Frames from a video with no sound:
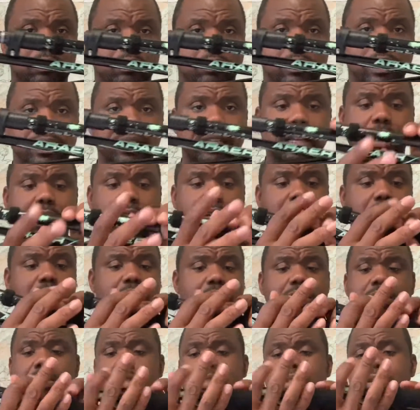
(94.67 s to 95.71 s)
That's how it
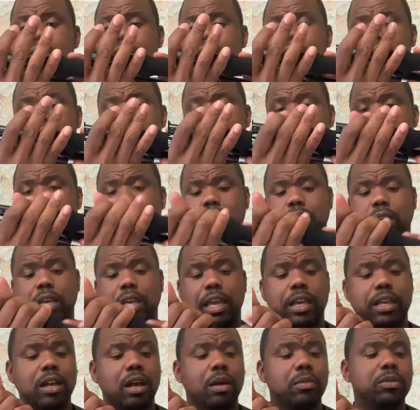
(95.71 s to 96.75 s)
looks.
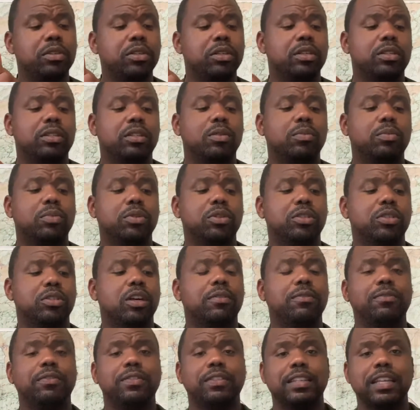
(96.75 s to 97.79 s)
It comes in a simple
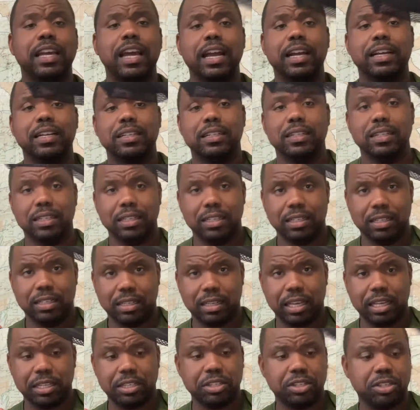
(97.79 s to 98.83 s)
stuffed sack,
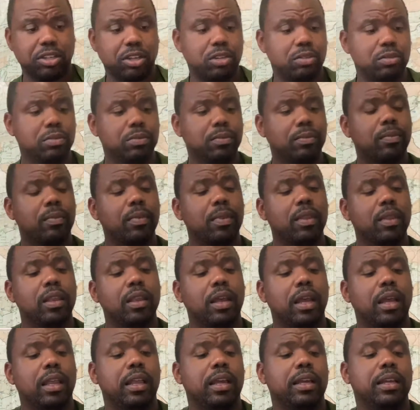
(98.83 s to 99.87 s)
like so.
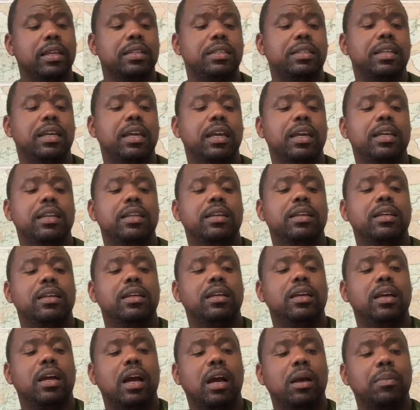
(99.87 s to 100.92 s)
And like I said,
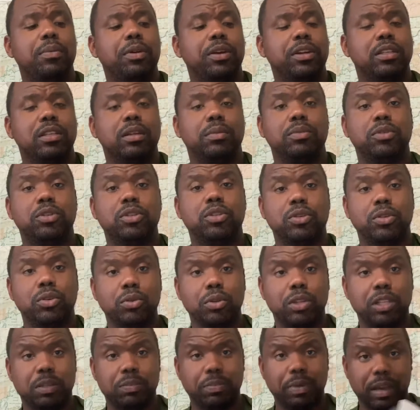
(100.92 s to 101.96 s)
I picked up 2
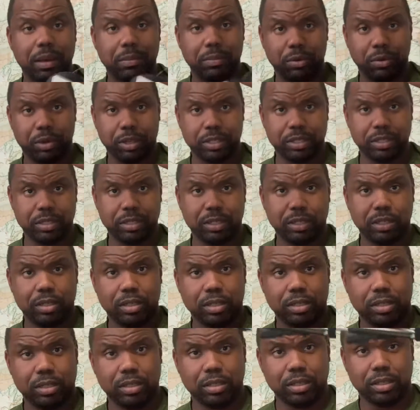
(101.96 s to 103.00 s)
of these bad boys.
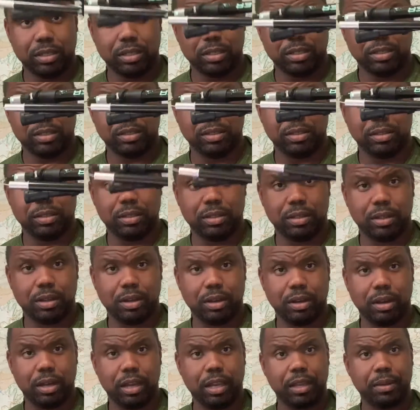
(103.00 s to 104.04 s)

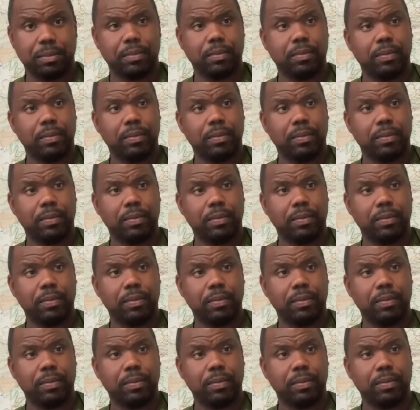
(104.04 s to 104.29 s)
Alright?